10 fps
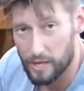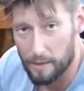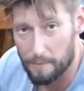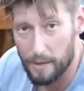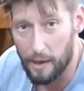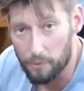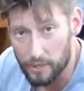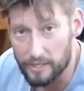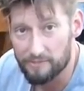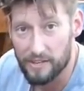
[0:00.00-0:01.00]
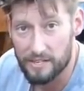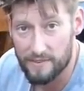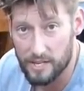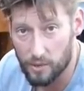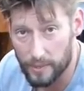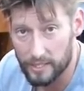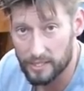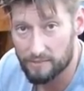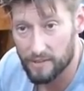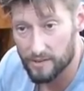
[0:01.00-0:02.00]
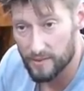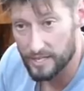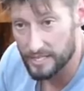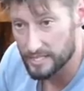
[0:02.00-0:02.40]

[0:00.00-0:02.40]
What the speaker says: that outline very, very quickly and very, very